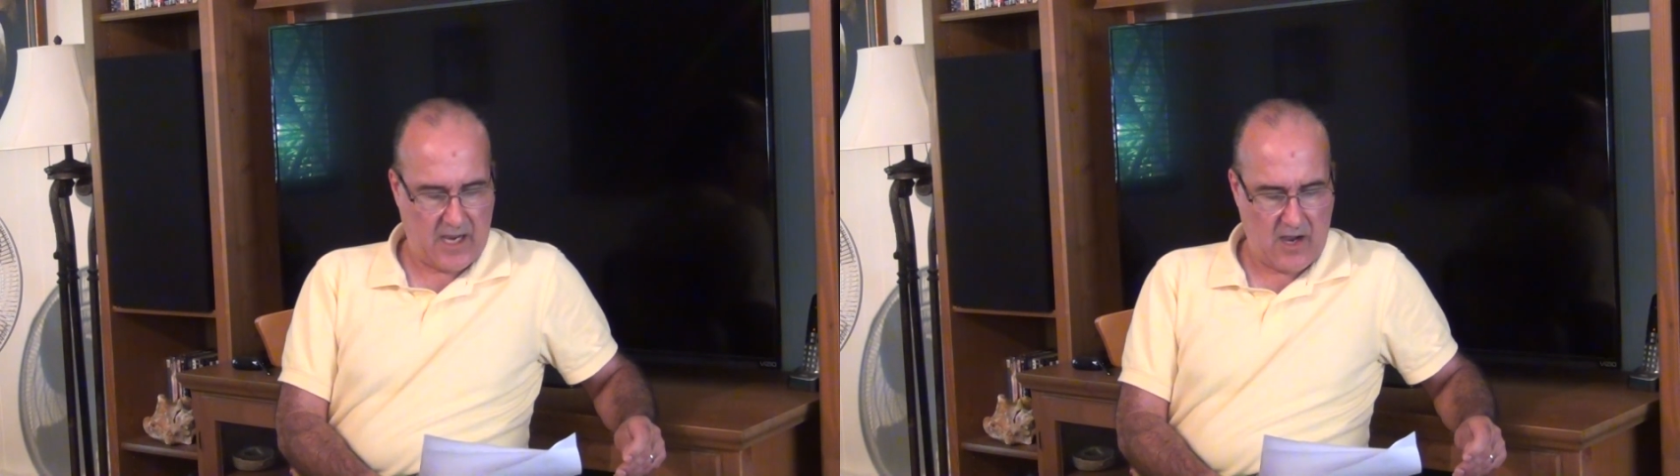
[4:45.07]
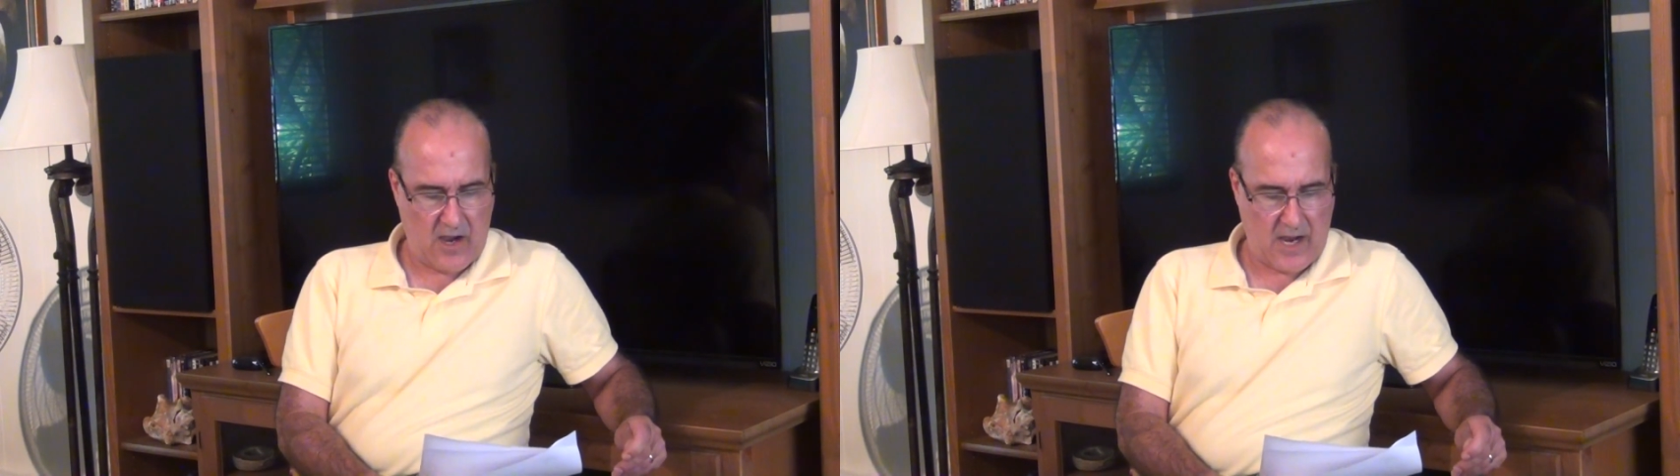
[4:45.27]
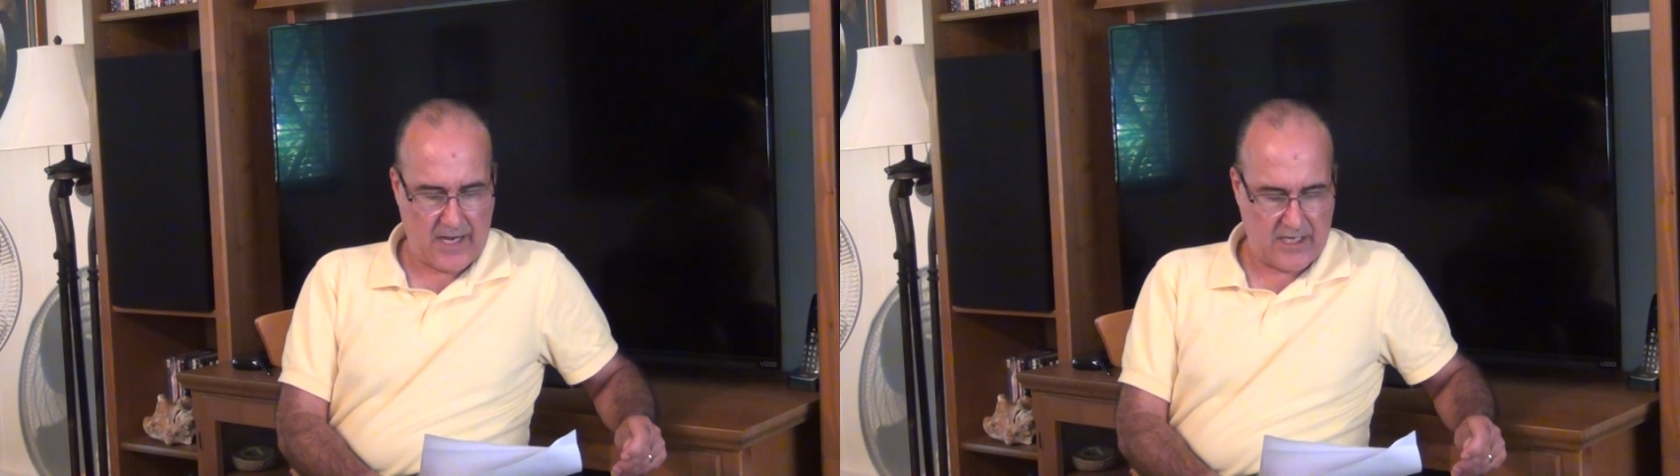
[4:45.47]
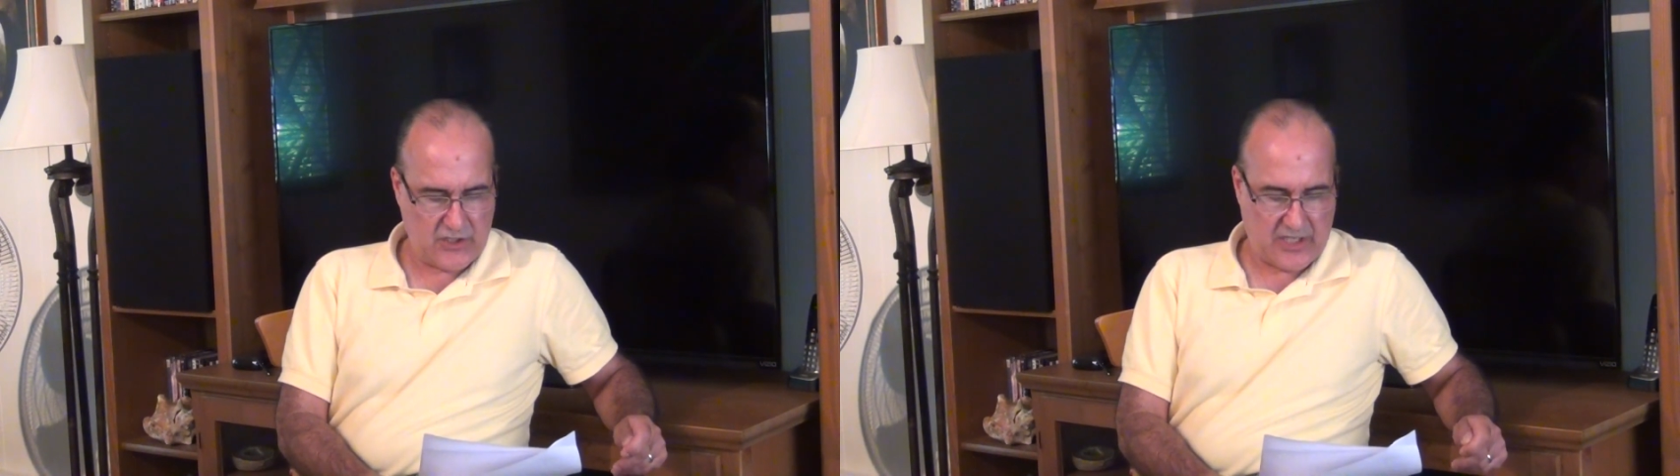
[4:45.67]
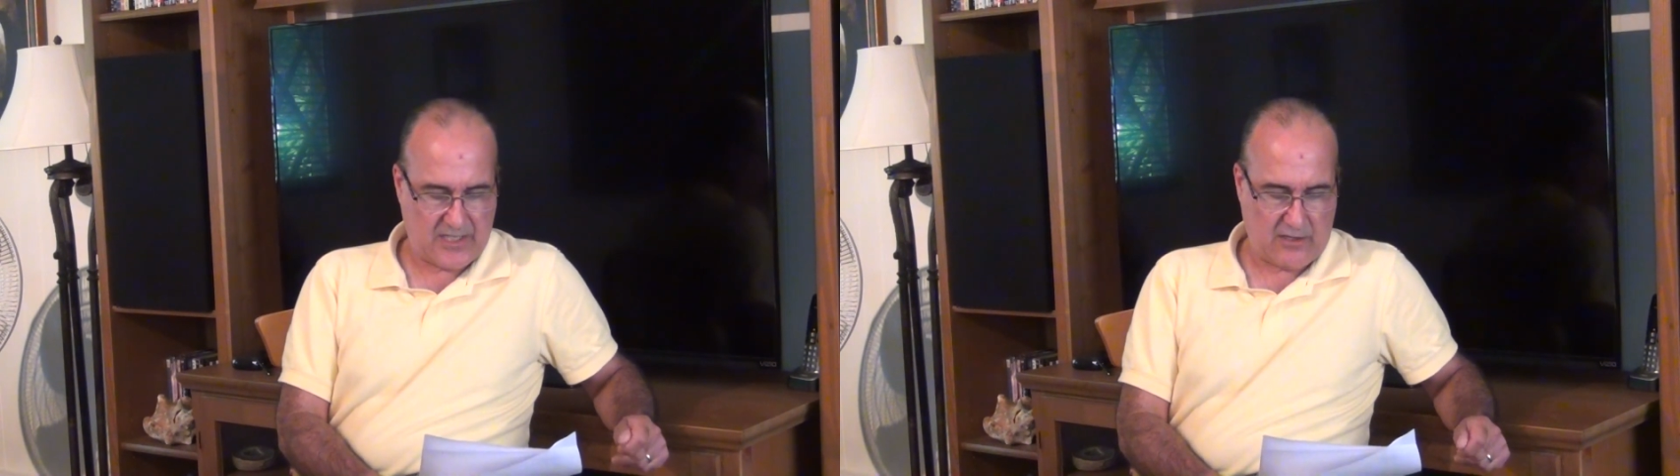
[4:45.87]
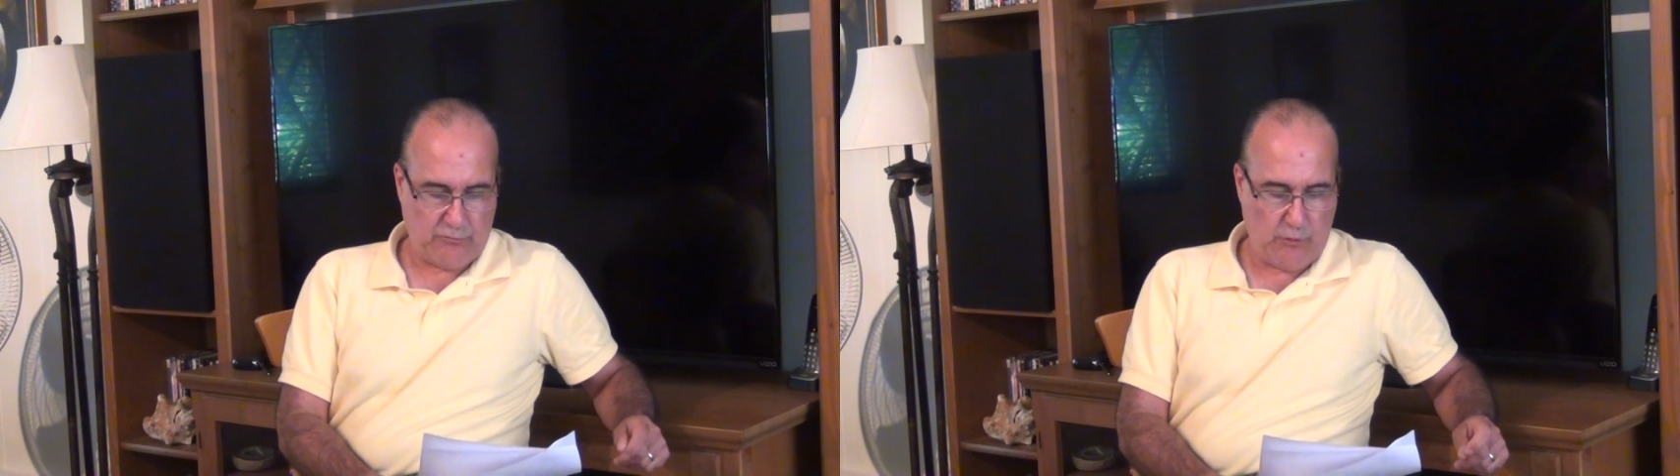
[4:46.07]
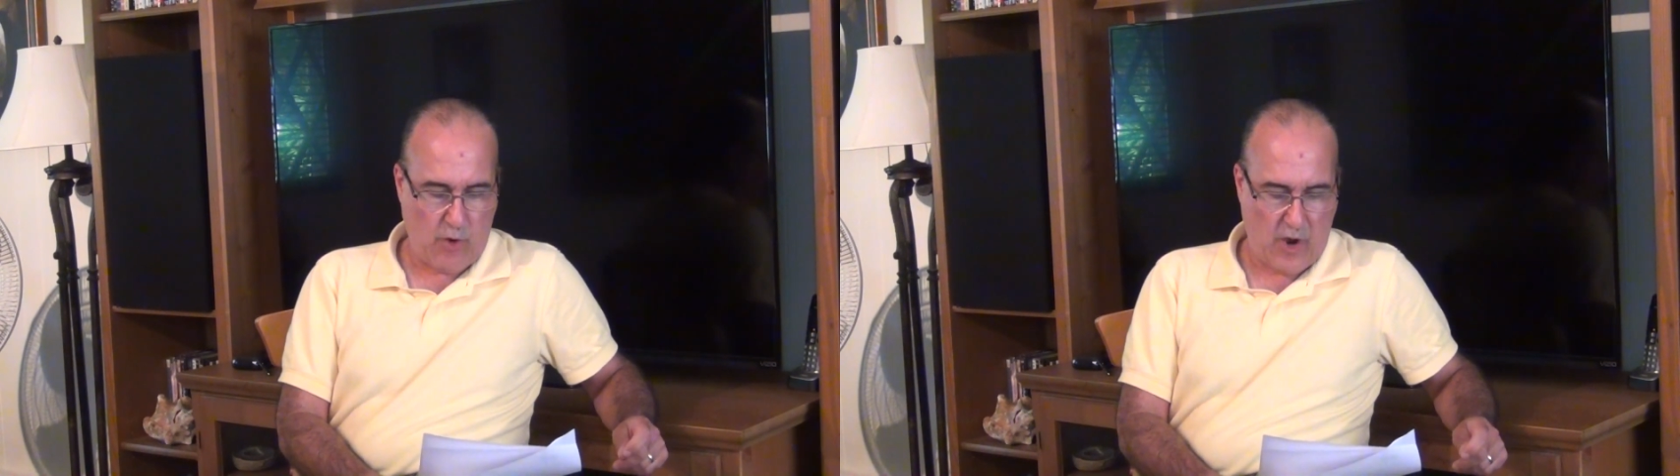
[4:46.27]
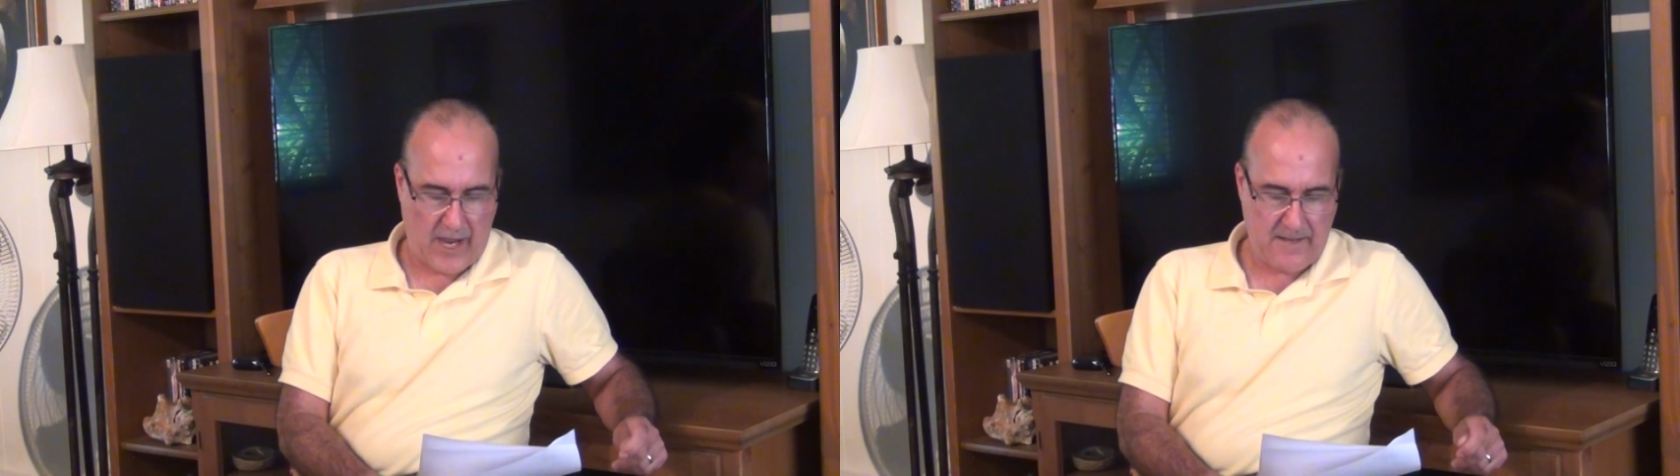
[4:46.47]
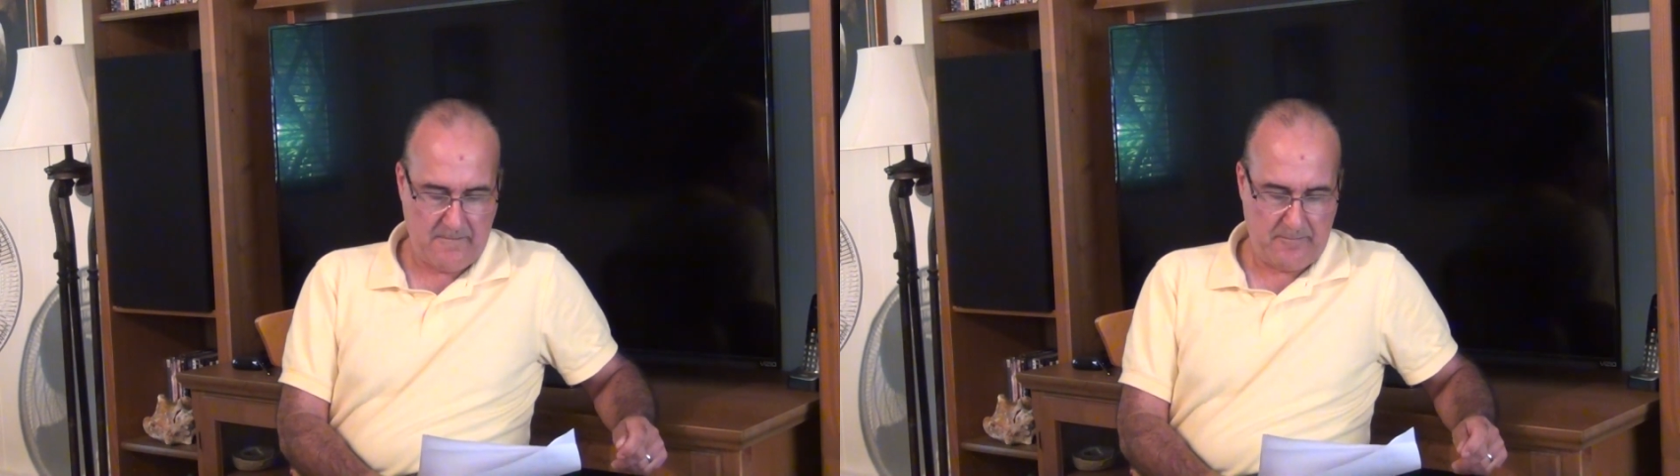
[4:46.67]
on Jessica Roy.